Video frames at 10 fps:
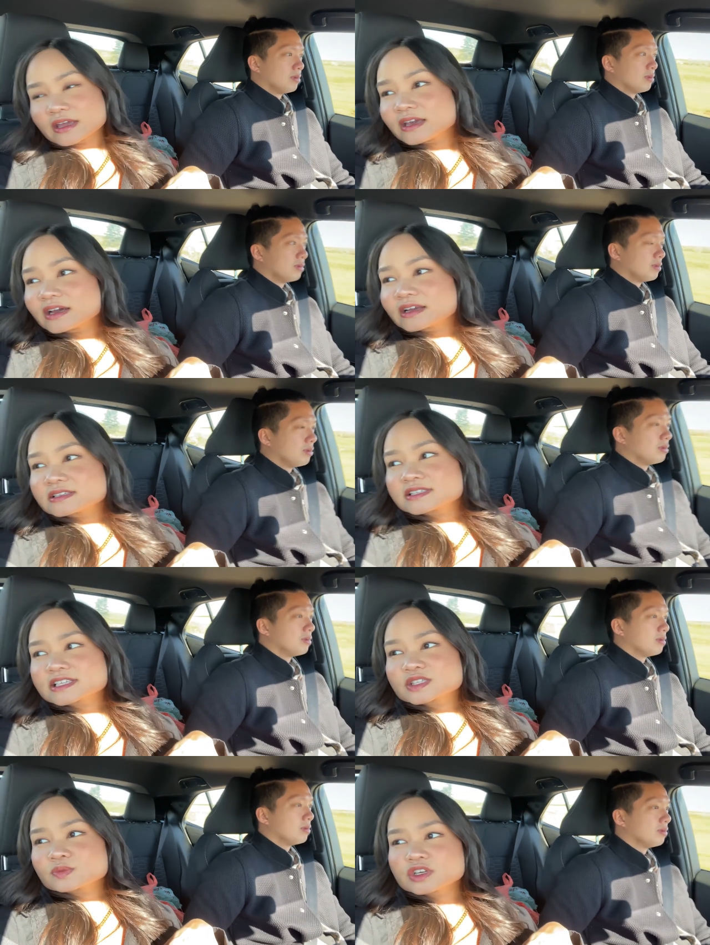Speaker 1: And
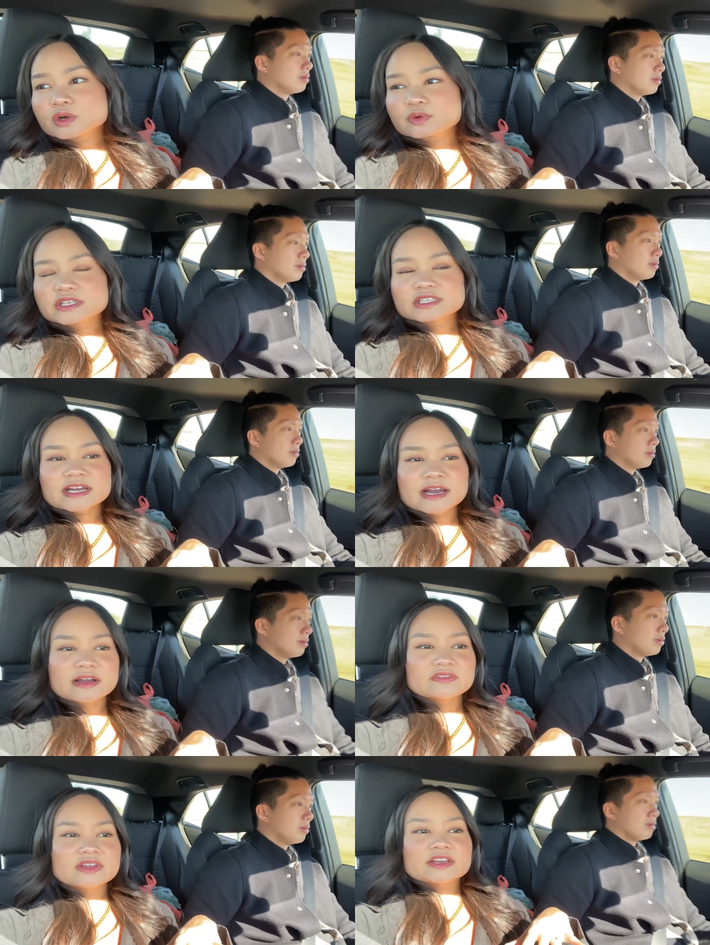since we don't need to
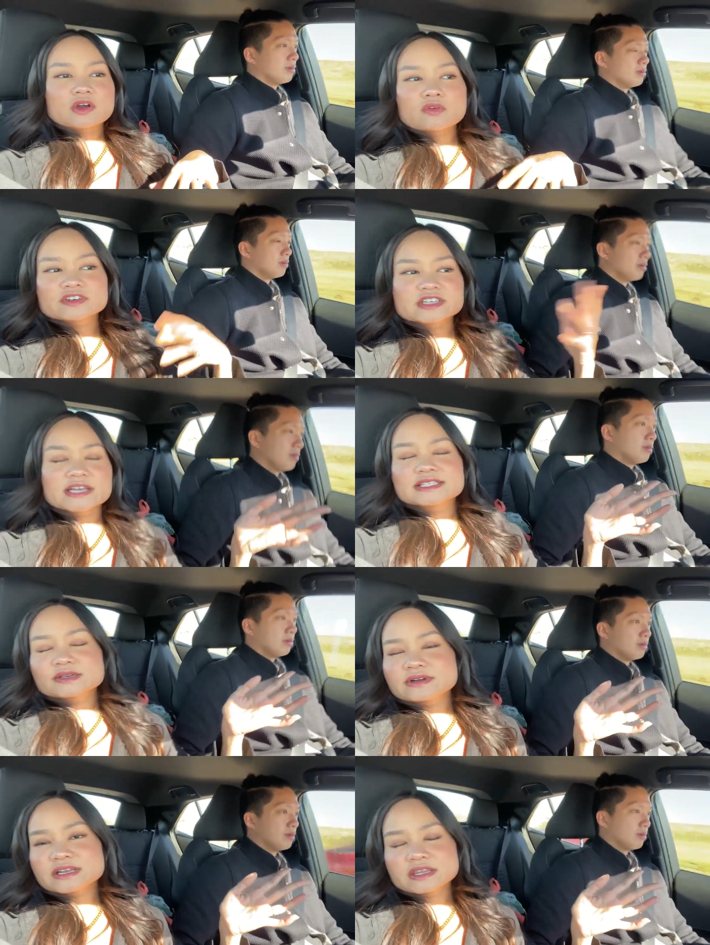have like COVID tests or
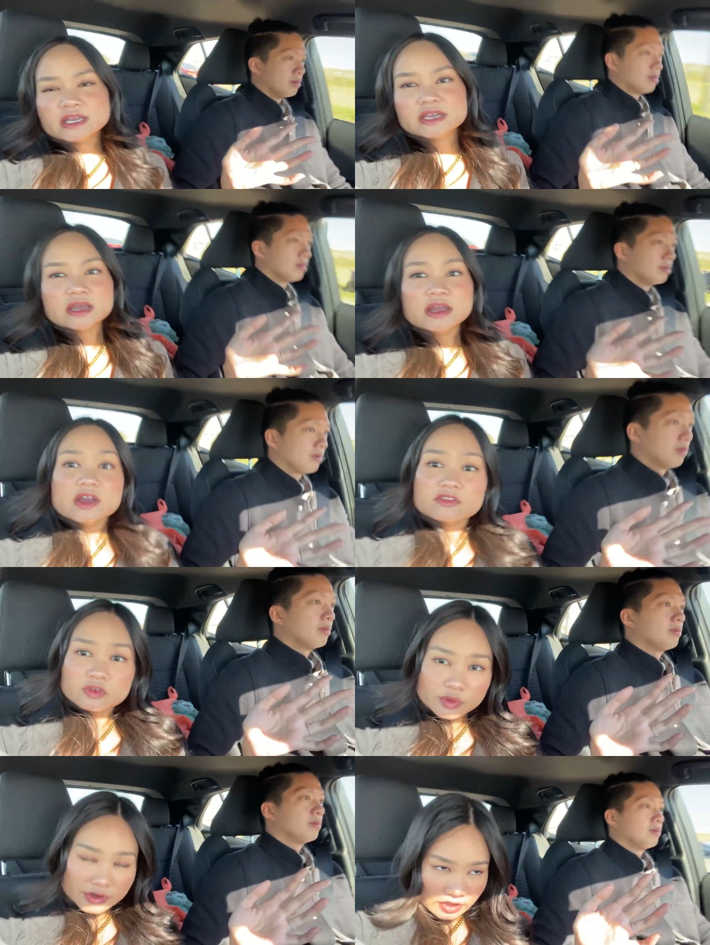anything
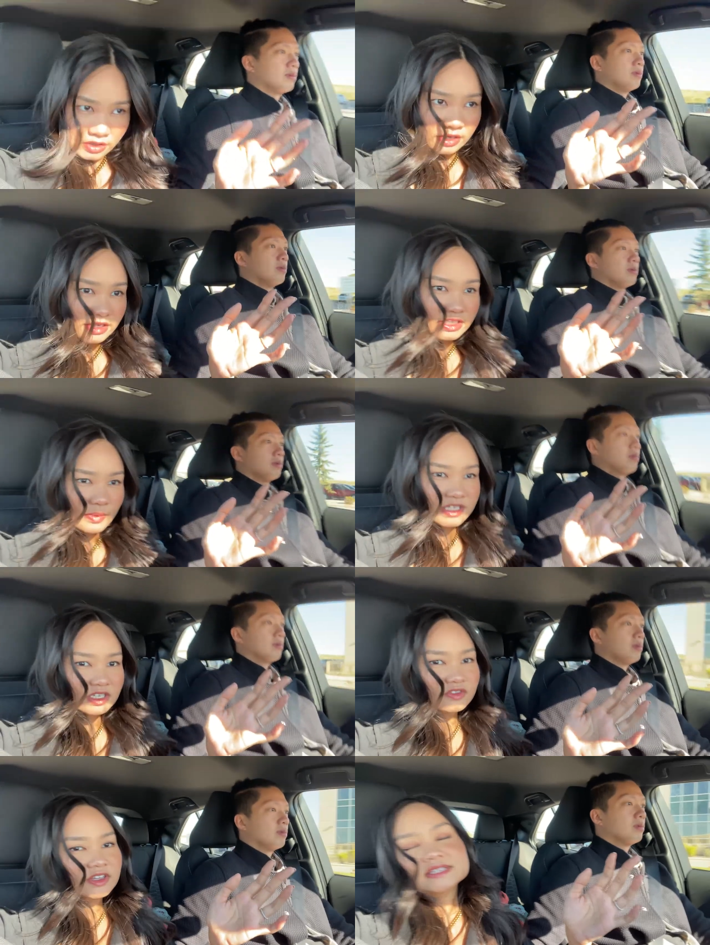for our domestic
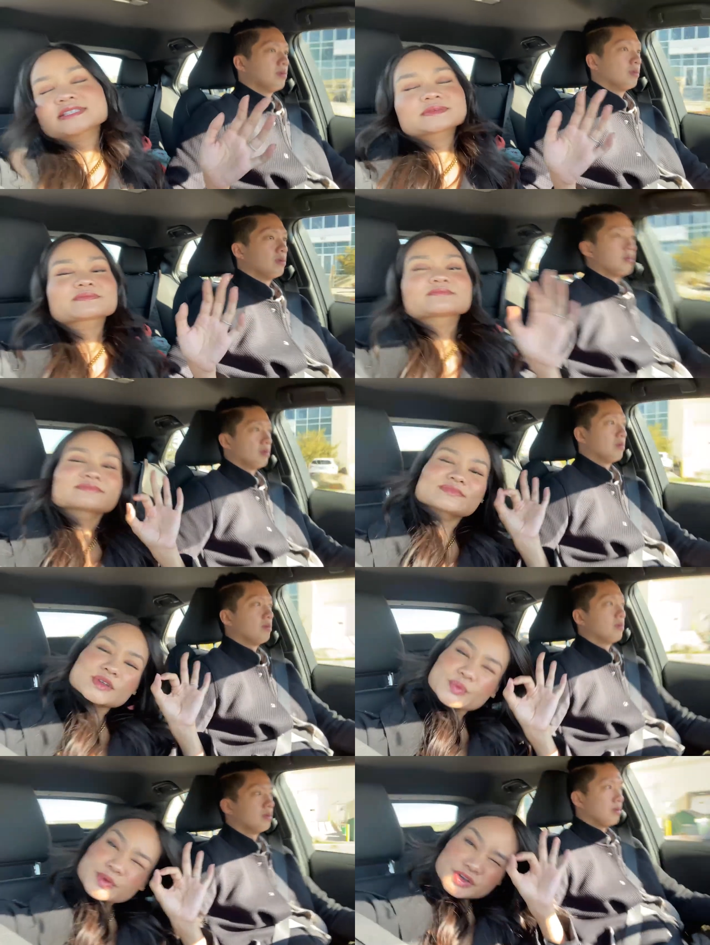flights,
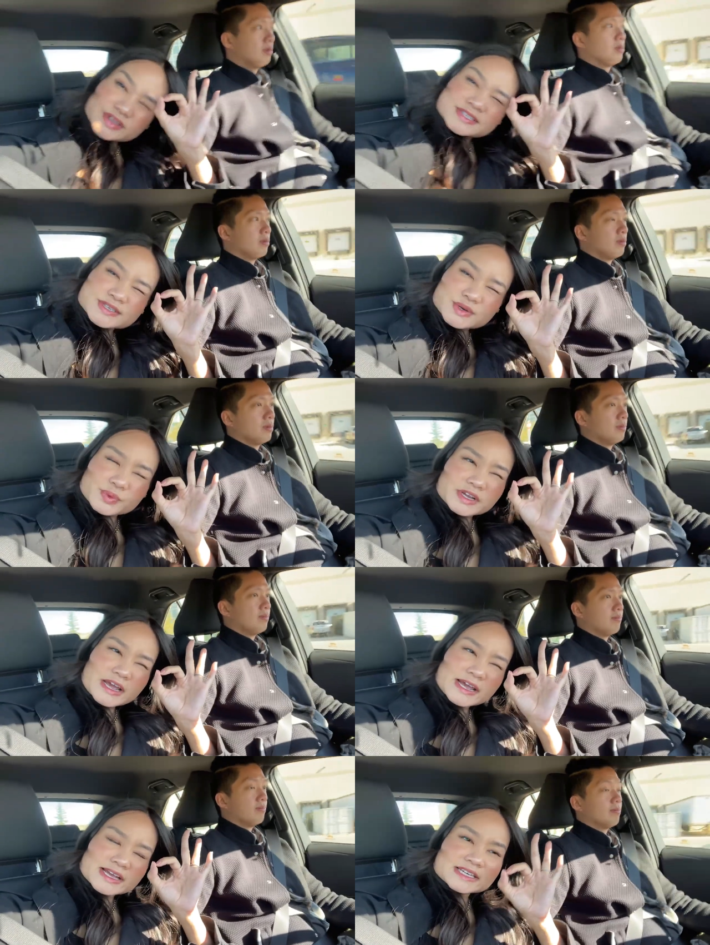we're good. So we're gonna
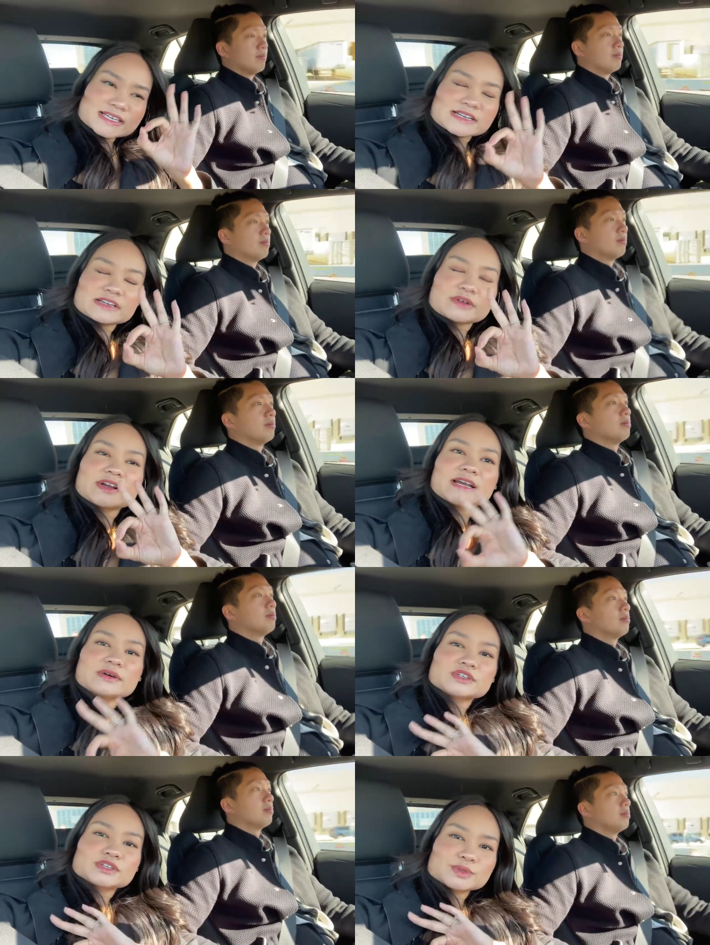head downtown right now
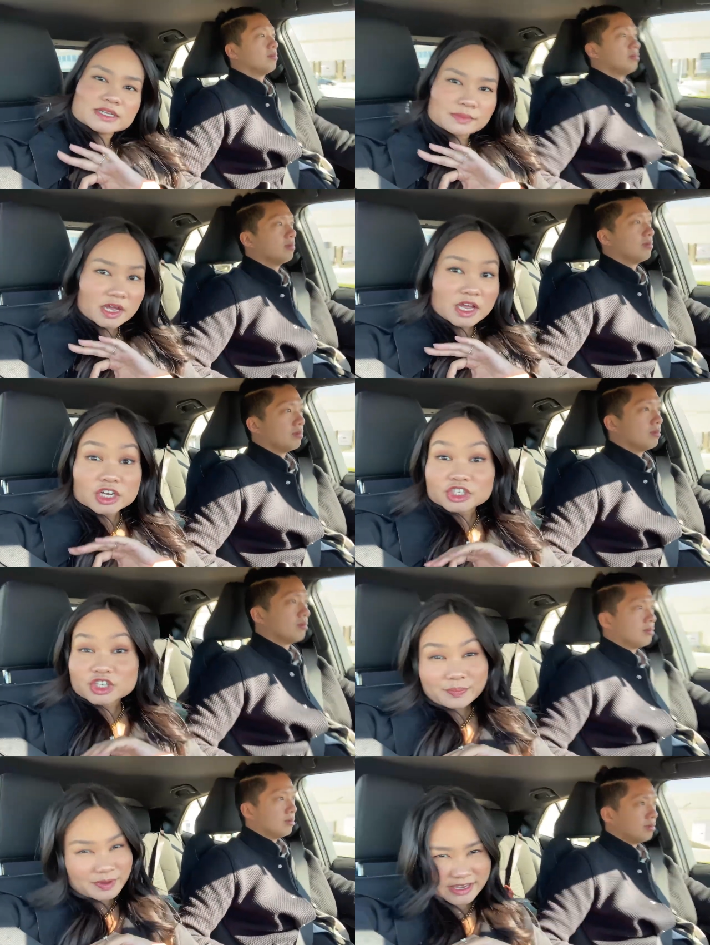to do some
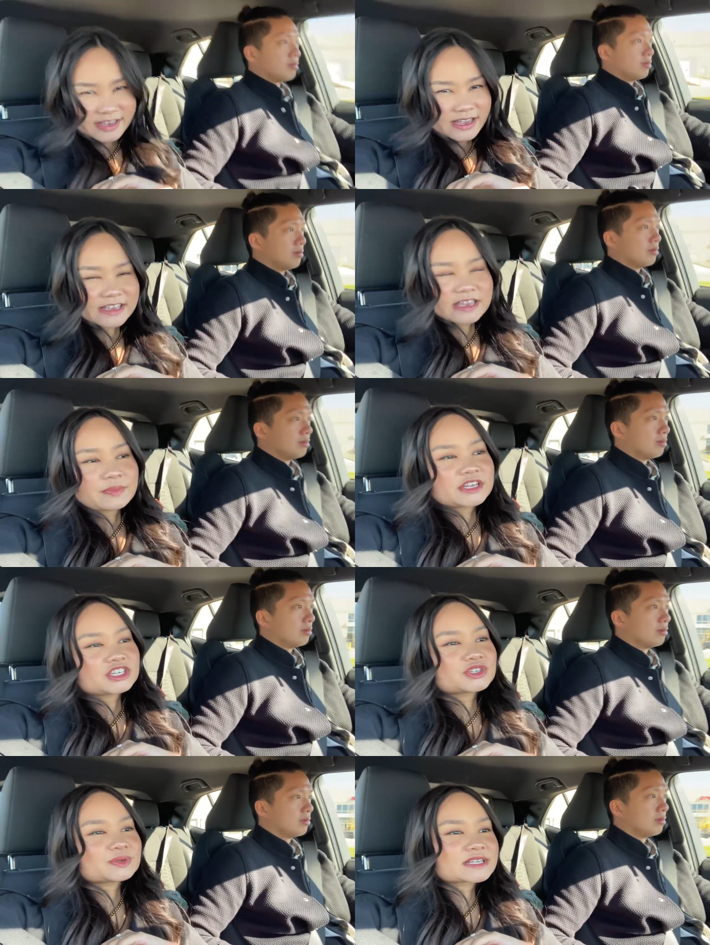shopping and campaign
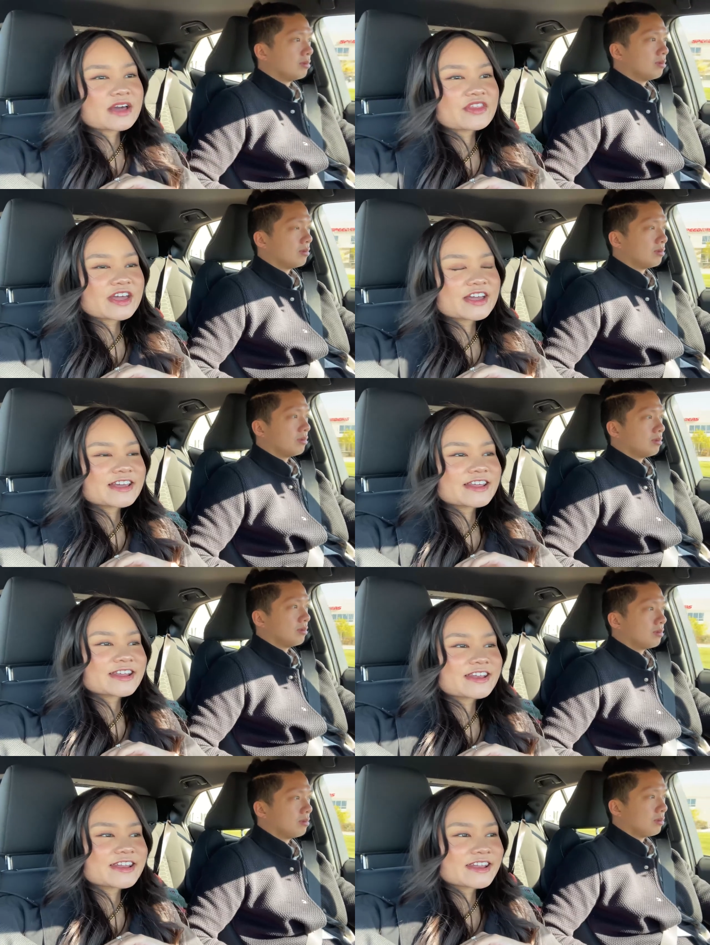shoots, and
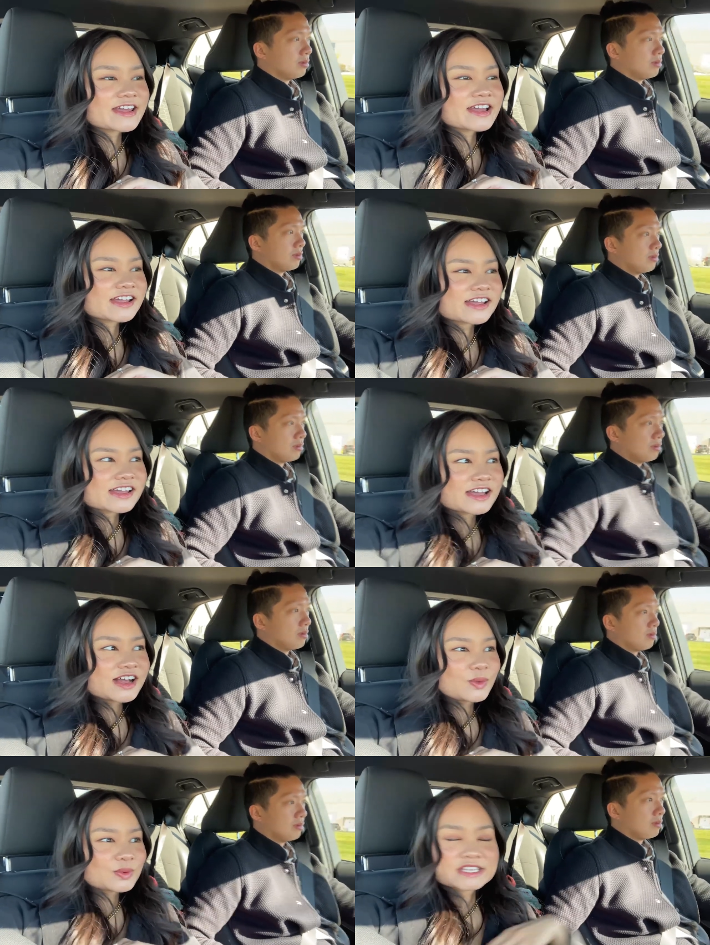then
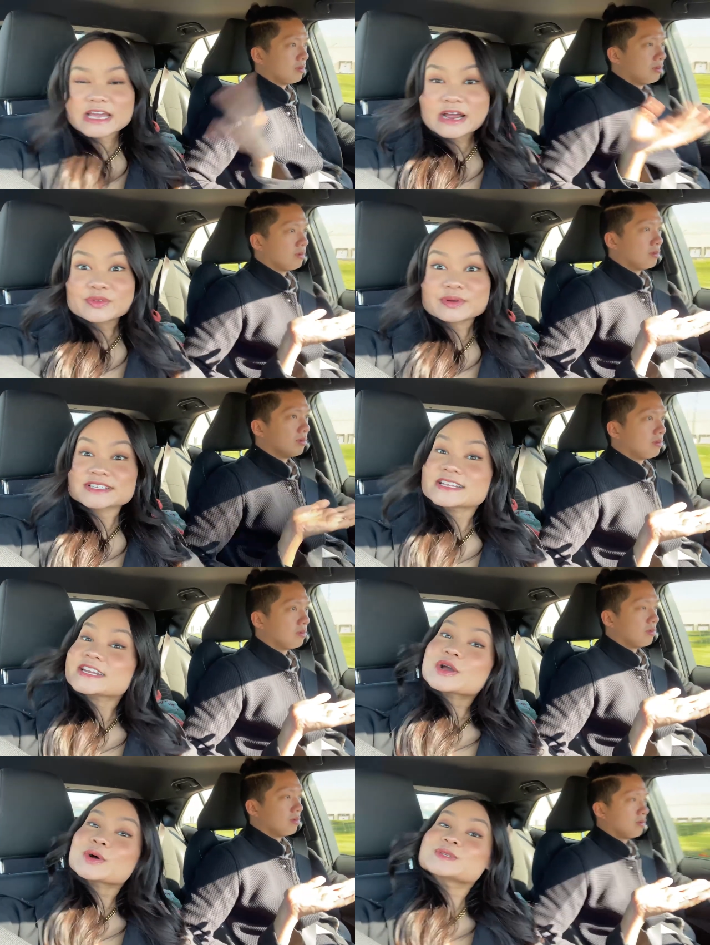we'll see how the rest of the day
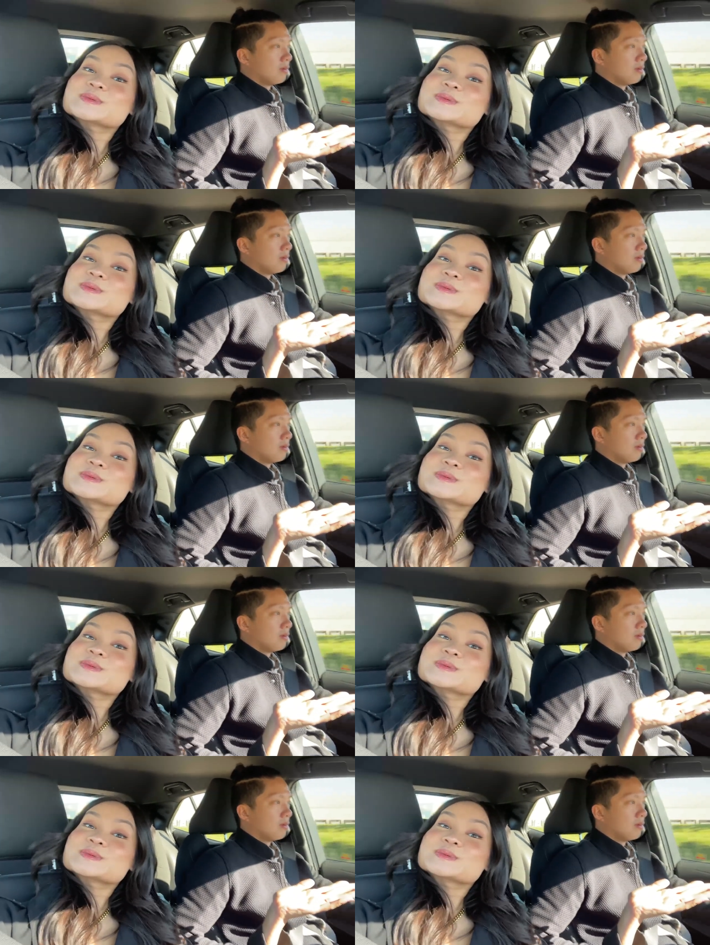goes.